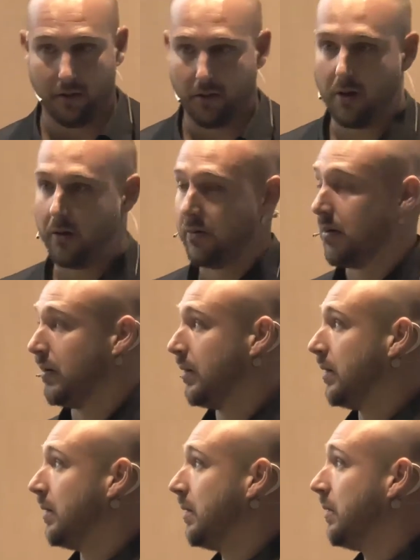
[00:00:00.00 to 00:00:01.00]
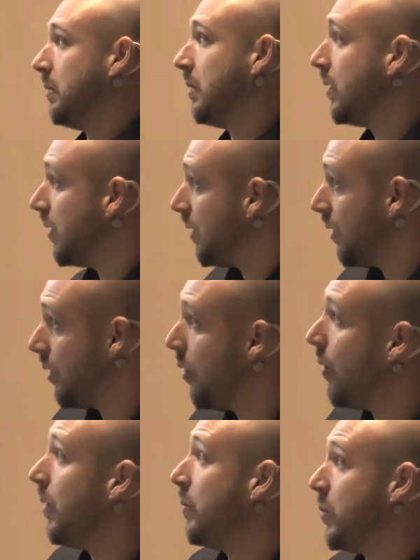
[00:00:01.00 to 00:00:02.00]
go
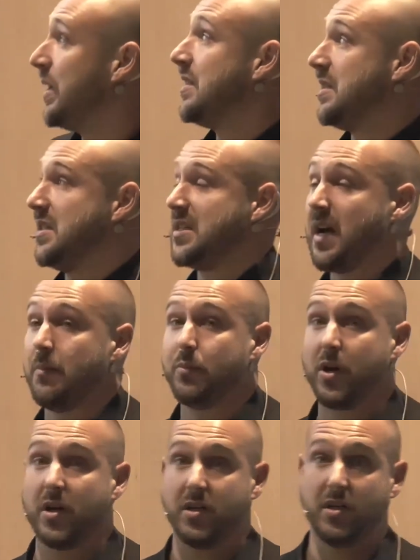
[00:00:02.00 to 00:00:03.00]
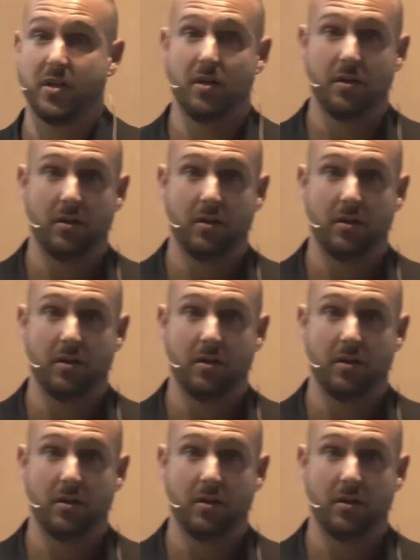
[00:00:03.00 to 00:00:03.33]
on with the design process,